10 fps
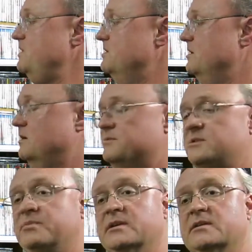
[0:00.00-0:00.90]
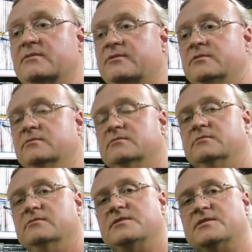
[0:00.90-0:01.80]
yeah, I was completely thrilled
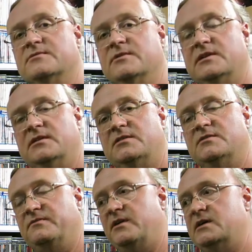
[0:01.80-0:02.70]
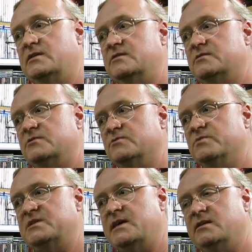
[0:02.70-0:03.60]
to find two
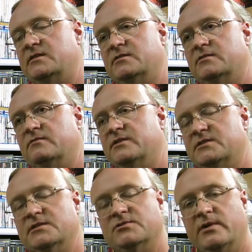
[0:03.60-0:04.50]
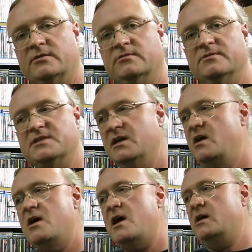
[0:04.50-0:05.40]
Metallica vintage records
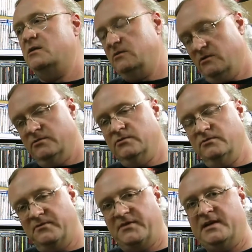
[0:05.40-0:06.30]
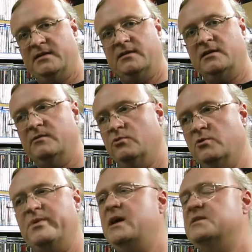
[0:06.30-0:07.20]
at a local fair that I walk
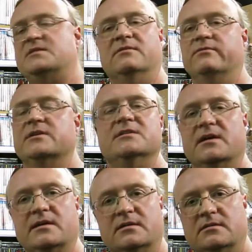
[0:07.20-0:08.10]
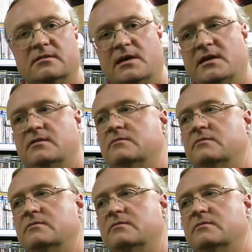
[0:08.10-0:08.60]
past every day, and